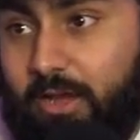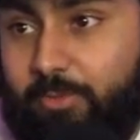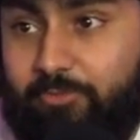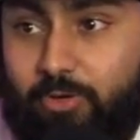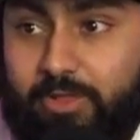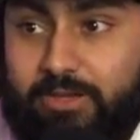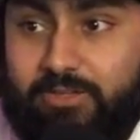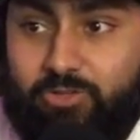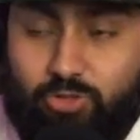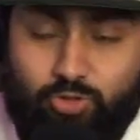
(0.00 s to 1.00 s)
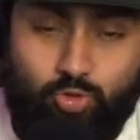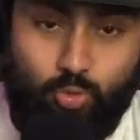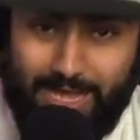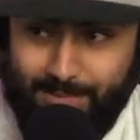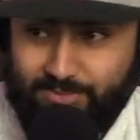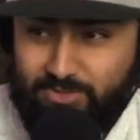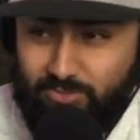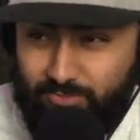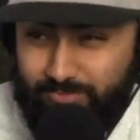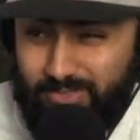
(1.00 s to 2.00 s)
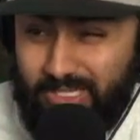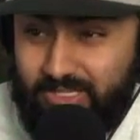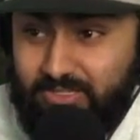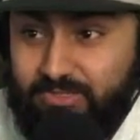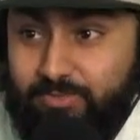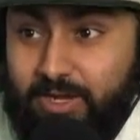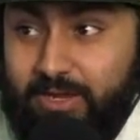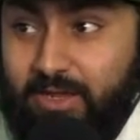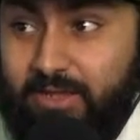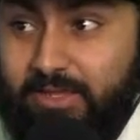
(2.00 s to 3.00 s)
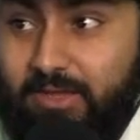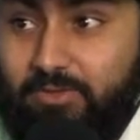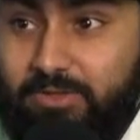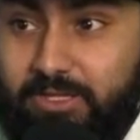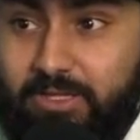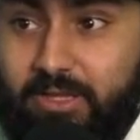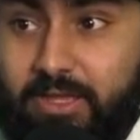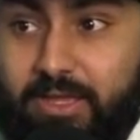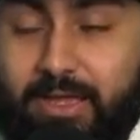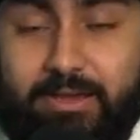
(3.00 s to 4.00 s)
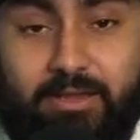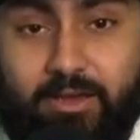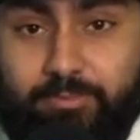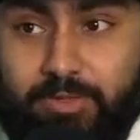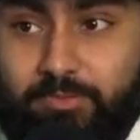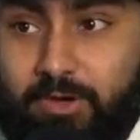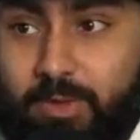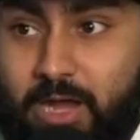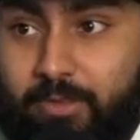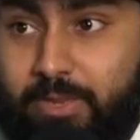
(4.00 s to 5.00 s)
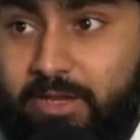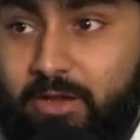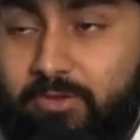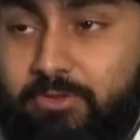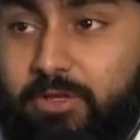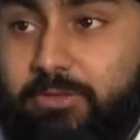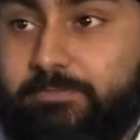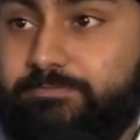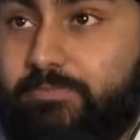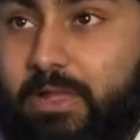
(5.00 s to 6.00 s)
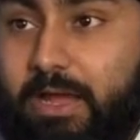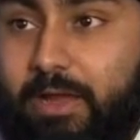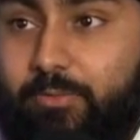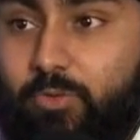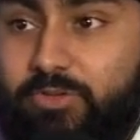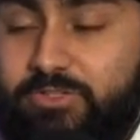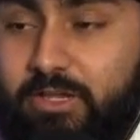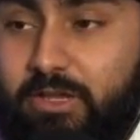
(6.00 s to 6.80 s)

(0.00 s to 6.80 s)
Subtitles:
Before that, he took two absolute beatings by Kevin Lee and Khabib Nurmagomedov. I was